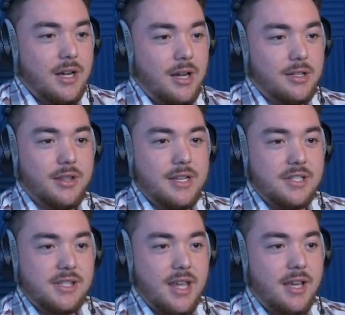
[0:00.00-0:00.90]
all
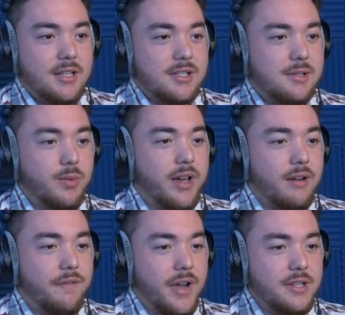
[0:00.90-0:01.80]
these things. We
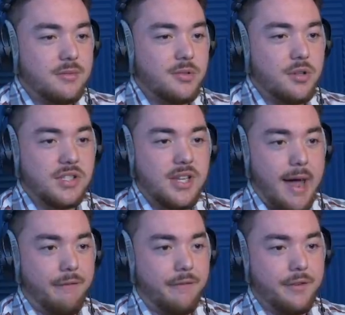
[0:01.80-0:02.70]
gotta find some new
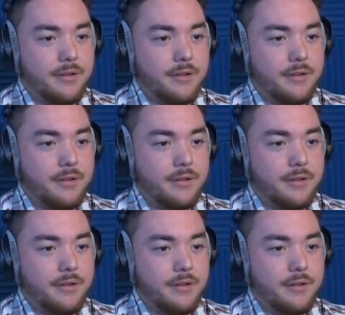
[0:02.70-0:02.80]
stuff.